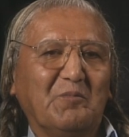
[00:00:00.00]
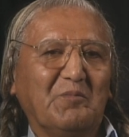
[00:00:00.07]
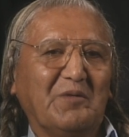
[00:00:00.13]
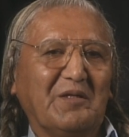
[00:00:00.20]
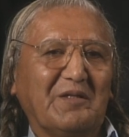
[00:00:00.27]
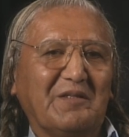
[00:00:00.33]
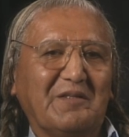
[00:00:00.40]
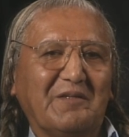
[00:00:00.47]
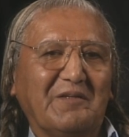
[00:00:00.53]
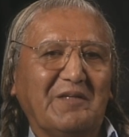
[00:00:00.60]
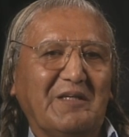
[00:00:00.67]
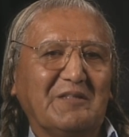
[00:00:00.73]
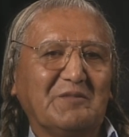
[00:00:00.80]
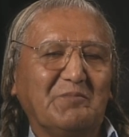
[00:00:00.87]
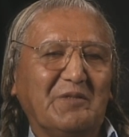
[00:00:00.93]
But there
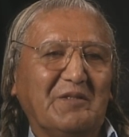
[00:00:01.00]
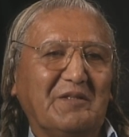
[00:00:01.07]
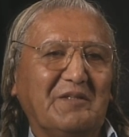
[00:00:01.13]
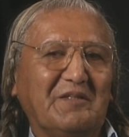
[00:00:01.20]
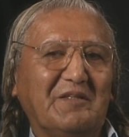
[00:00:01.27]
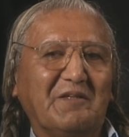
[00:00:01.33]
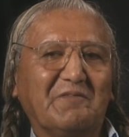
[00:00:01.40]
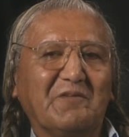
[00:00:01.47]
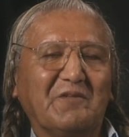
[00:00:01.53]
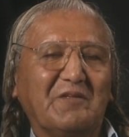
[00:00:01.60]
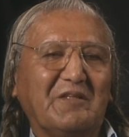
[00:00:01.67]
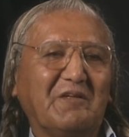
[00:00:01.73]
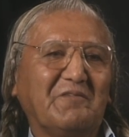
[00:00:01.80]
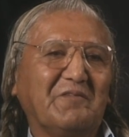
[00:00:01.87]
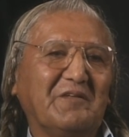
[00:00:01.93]
has been
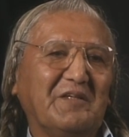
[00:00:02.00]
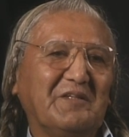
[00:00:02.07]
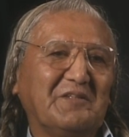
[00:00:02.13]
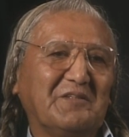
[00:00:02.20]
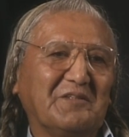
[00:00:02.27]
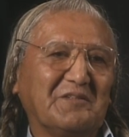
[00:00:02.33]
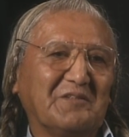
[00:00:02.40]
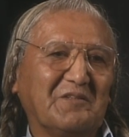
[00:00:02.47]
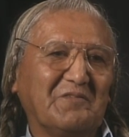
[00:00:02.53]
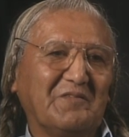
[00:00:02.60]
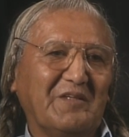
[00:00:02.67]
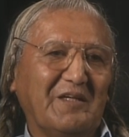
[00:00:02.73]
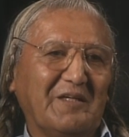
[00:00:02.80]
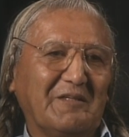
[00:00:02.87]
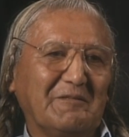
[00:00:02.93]
different definitions
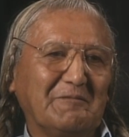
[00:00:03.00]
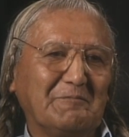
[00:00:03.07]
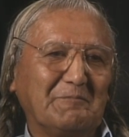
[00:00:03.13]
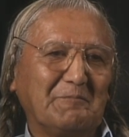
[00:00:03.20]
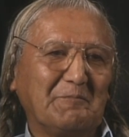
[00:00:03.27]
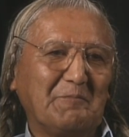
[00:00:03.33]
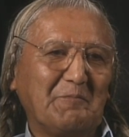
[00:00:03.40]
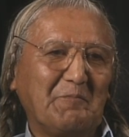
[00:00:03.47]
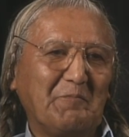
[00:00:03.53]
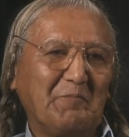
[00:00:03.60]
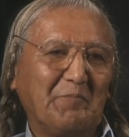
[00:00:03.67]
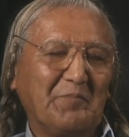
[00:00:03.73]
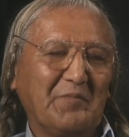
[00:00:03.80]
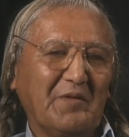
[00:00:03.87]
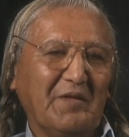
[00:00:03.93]
of that.
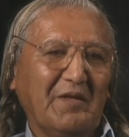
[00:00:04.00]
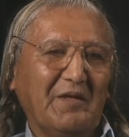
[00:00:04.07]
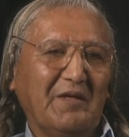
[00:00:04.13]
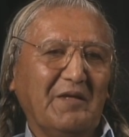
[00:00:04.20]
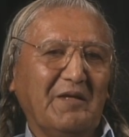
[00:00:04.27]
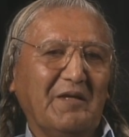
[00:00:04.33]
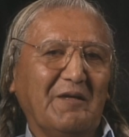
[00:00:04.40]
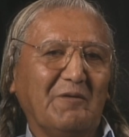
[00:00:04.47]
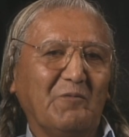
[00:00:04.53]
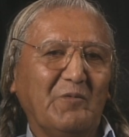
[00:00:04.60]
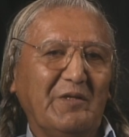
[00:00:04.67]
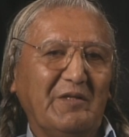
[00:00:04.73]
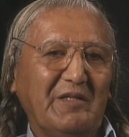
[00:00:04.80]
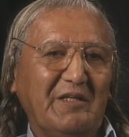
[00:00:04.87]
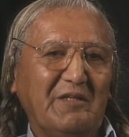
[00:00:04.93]
And
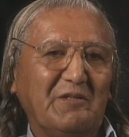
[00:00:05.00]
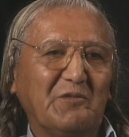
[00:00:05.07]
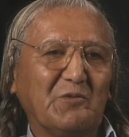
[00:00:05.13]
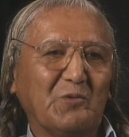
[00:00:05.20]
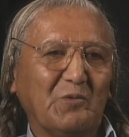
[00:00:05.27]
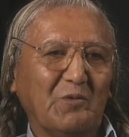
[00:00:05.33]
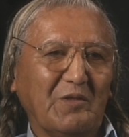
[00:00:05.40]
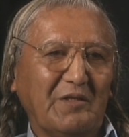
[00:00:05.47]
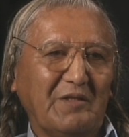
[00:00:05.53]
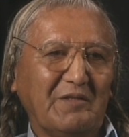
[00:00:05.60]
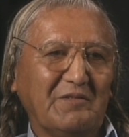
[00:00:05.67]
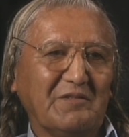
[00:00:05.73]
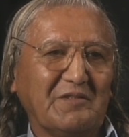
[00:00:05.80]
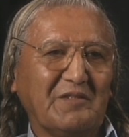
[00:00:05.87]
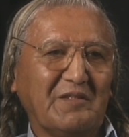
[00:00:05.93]
we need truly
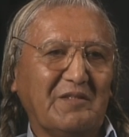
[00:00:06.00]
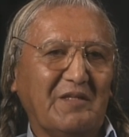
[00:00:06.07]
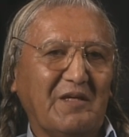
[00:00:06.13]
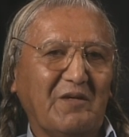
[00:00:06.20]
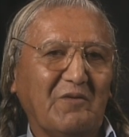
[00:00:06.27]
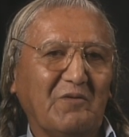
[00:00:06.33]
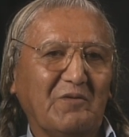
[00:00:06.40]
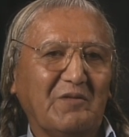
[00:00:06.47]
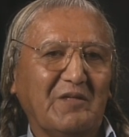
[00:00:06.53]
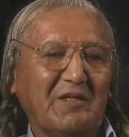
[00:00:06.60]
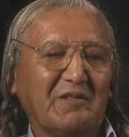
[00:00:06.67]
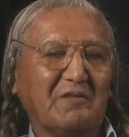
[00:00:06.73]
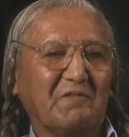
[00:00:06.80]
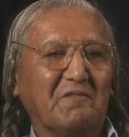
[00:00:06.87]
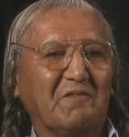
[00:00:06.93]
to sit down
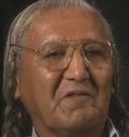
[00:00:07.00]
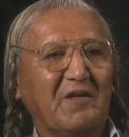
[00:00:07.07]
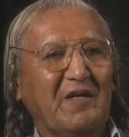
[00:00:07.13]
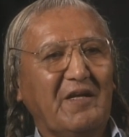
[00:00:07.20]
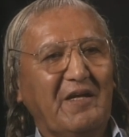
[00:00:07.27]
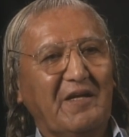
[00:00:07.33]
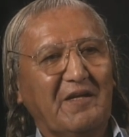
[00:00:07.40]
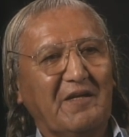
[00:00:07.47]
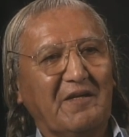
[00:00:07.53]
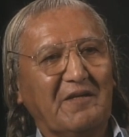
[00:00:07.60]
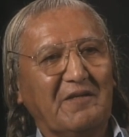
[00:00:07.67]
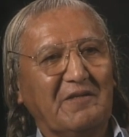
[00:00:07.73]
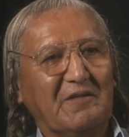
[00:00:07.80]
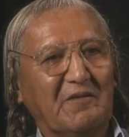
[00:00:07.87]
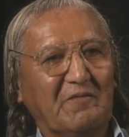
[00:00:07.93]
at the front
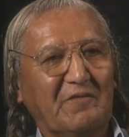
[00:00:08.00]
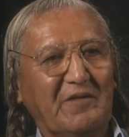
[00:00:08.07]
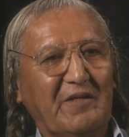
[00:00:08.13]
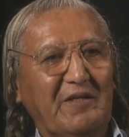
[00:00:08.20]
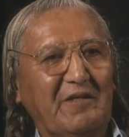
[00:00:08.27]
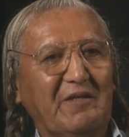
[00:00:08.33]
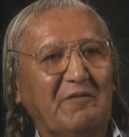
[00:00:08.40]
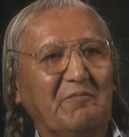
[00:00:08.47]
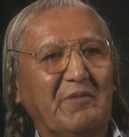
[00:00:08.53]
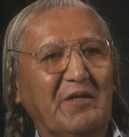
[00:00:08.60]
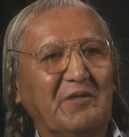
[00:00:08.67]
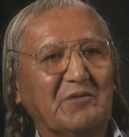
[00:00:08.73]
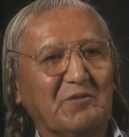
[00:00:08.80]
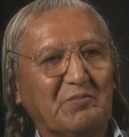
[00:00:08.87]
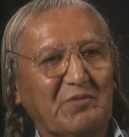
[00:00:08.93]
end of any
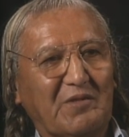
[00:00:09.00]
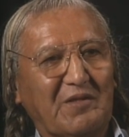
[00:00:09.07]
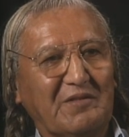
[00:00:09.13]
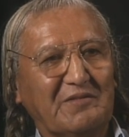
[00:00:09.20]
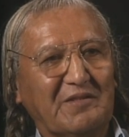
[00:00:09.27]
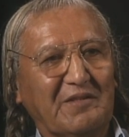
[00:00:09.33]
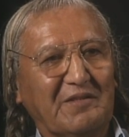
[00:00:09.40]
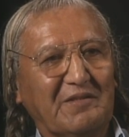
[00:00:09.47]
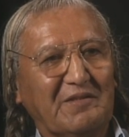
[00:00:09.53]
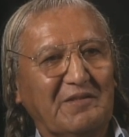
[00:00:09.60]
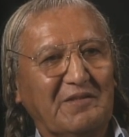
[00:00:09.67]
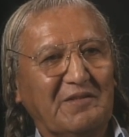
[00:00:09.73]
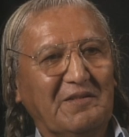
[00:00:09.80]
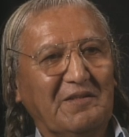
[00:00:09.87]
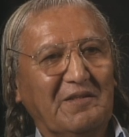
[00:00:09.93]
major project
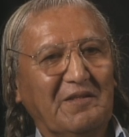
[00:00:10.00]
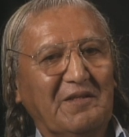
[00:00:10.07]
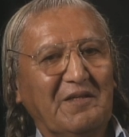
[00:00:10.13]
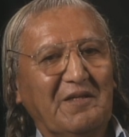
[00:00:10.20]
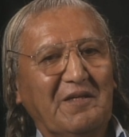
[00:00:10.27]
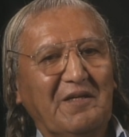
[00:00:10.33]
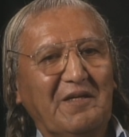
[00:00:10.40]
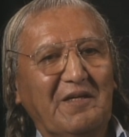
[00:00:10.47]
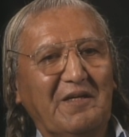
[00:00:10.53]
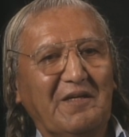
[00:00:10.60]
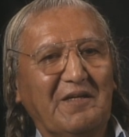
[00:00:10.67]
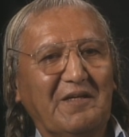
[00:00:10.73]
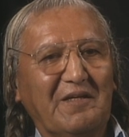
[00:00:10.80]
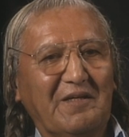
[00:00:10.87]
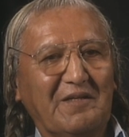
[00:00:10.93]

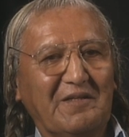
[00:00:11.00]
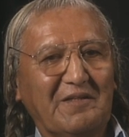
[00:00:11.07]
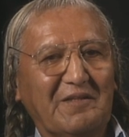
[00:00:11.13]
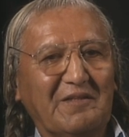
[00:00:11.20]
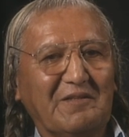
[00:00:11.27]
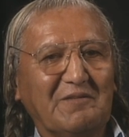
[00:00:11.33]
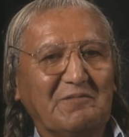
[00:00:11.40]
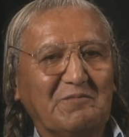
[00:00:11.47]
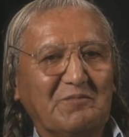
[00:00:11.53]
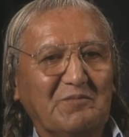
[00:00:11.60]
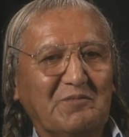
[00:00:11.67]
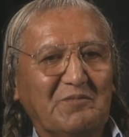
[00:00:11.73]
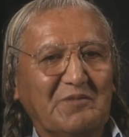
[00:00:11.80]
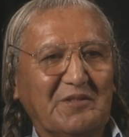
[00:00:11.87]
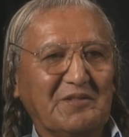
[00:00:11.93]
and uh,
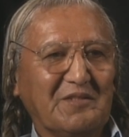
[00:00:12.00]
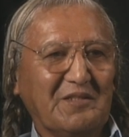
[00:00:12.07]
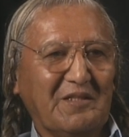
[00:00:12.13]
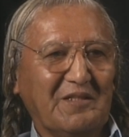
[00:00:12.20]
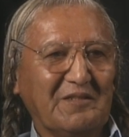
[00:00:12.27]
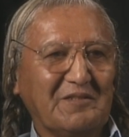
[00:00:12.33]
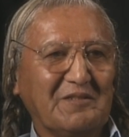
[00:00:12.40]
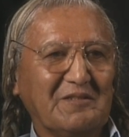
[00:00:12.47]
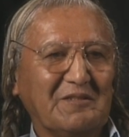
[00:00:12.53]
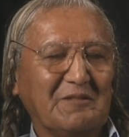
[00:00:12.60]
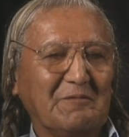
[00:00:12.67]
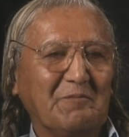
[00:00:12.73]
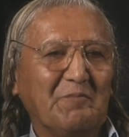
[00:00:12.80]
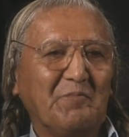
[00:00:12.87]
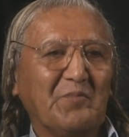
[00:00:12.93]
discuss
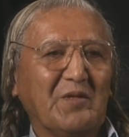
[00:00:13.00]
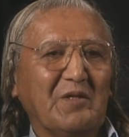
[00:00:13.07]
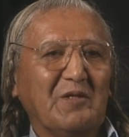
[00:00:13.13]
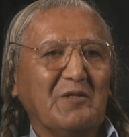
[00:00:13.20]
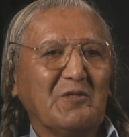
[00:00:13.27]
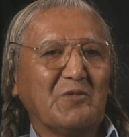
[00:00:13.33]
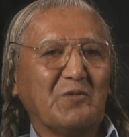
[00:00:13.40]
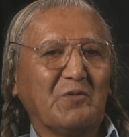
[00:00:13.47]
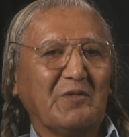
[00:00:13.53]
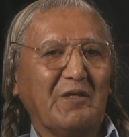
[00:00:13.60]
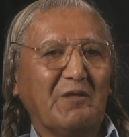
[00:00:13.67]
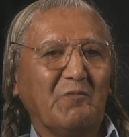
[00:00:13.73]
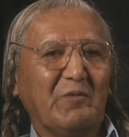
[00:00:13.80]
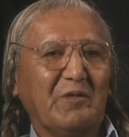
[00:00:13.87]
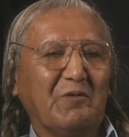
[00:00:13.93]
so
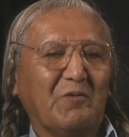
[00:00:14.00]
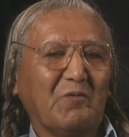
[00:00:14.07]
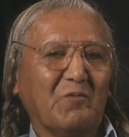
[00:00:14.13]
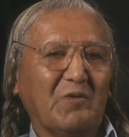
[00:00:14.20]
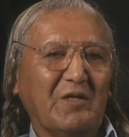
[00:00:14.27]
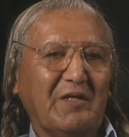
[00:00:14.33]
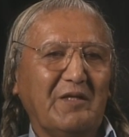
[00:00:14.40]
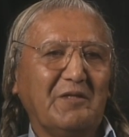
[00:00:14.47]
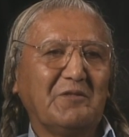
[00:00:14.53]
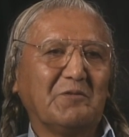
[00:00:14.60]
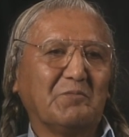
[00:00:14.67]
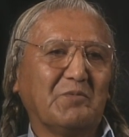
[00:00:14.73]
that we don't run into